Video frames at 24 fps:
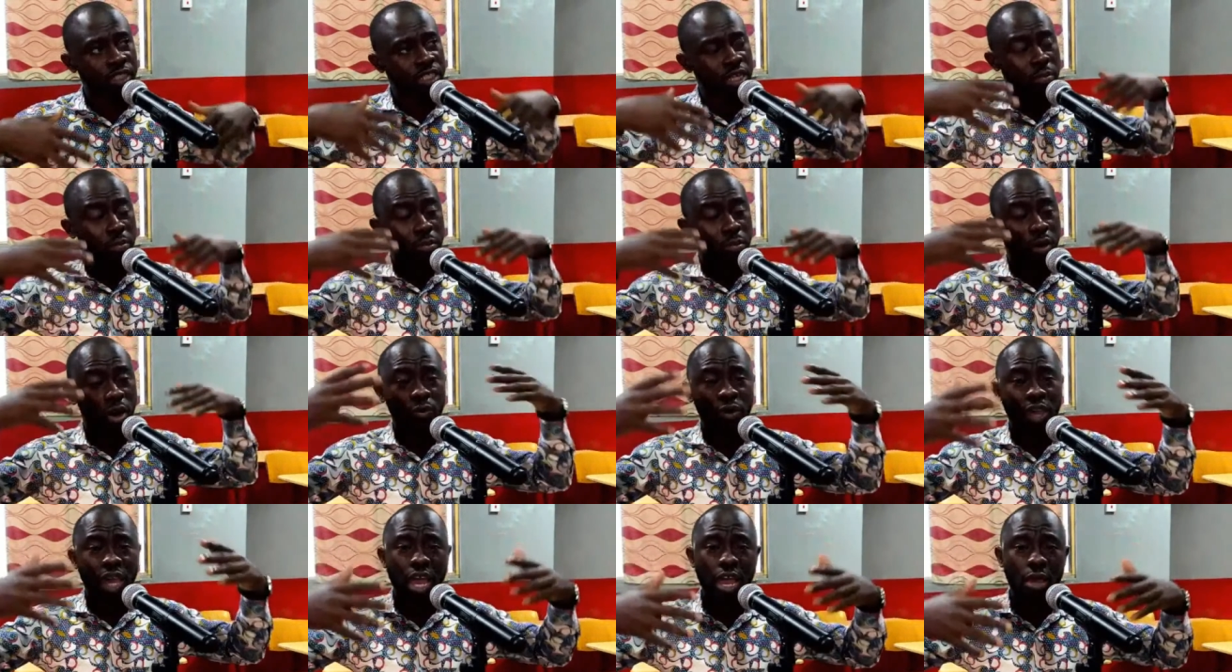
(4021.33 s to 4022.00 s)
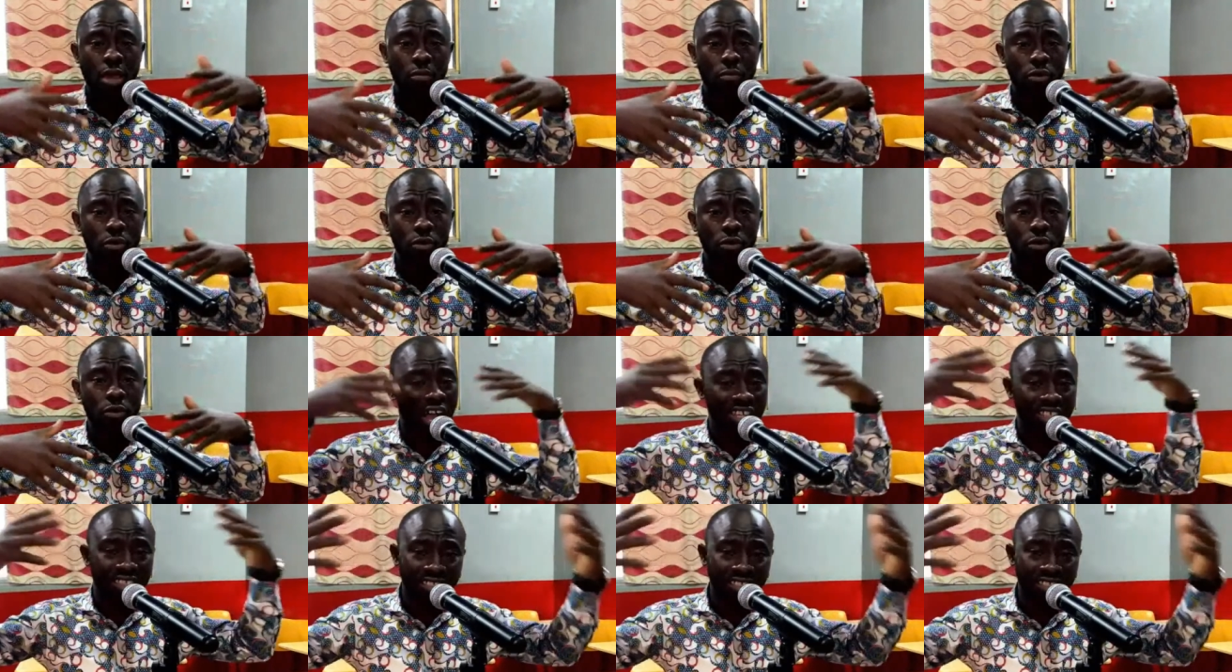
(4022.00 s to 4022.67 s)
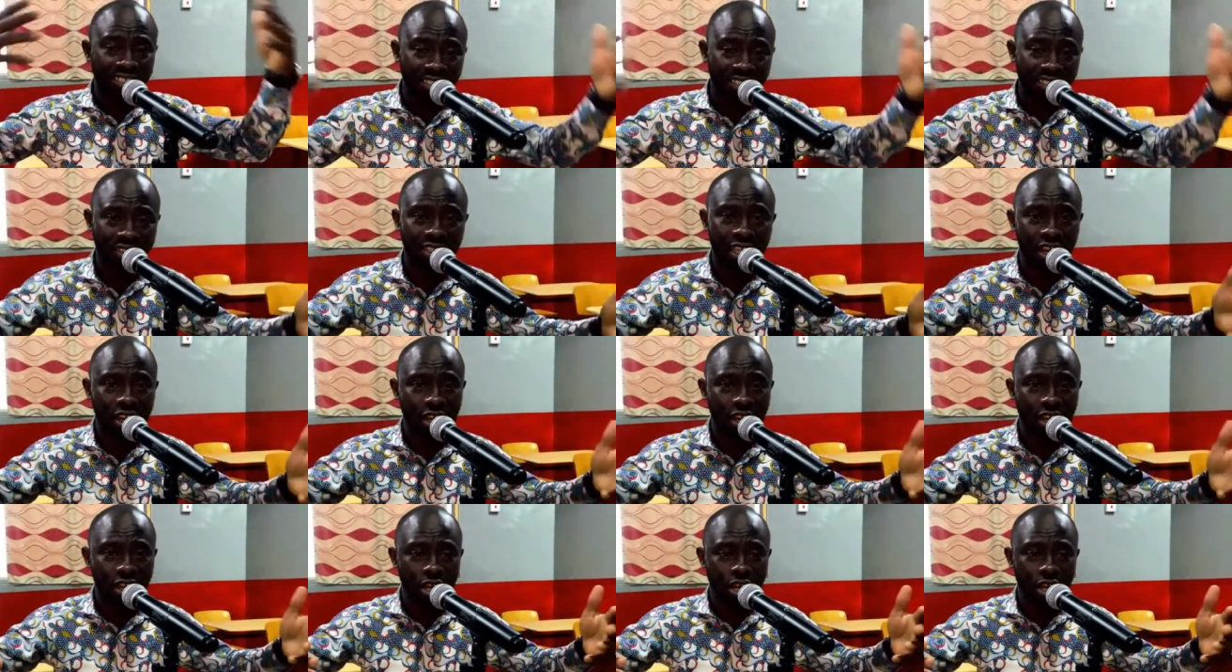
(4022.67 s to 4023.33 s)
the more we are able to assist a
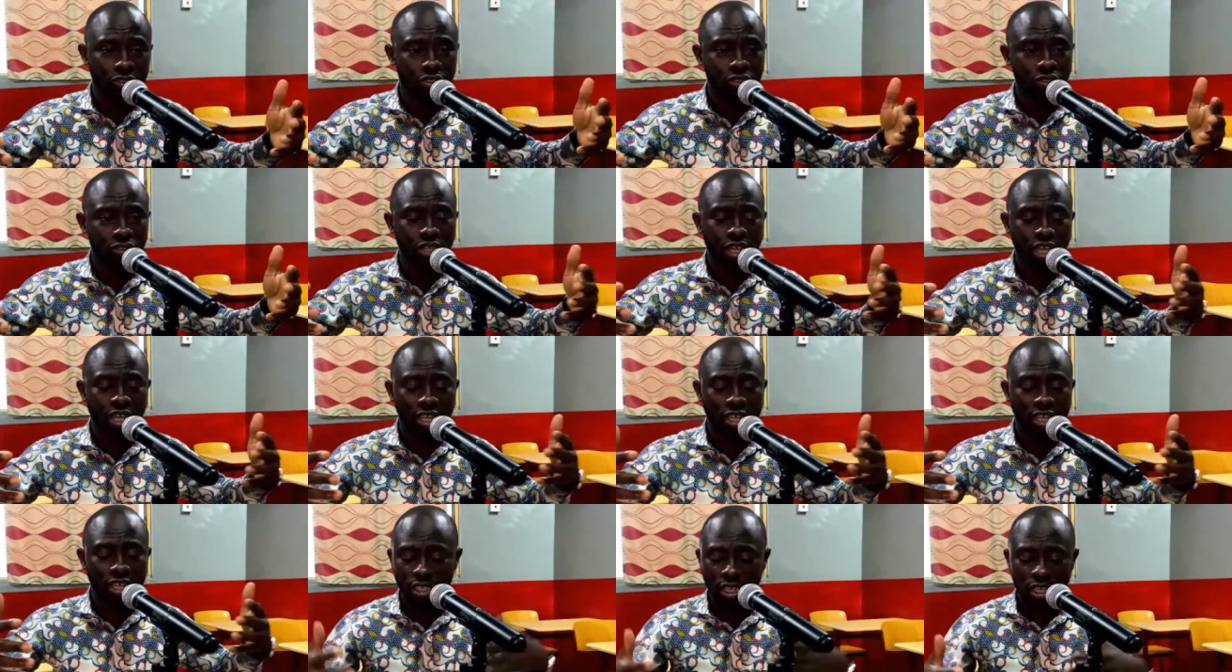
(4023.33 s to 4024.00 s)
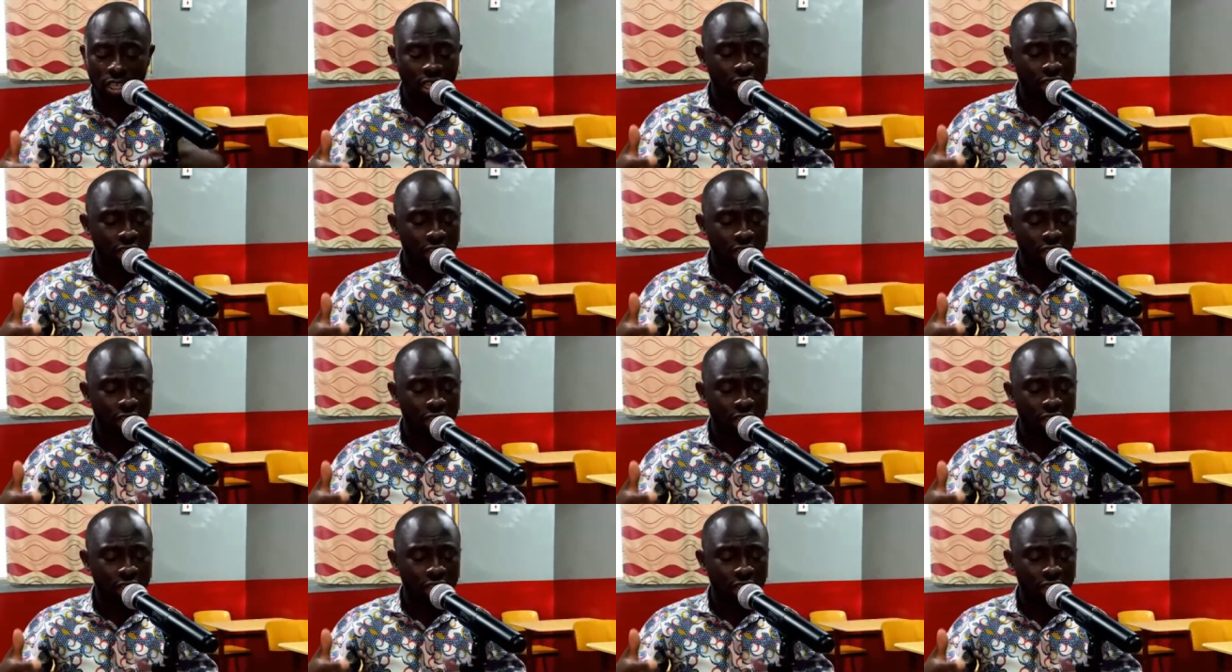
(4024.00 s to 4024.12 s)
lot of students.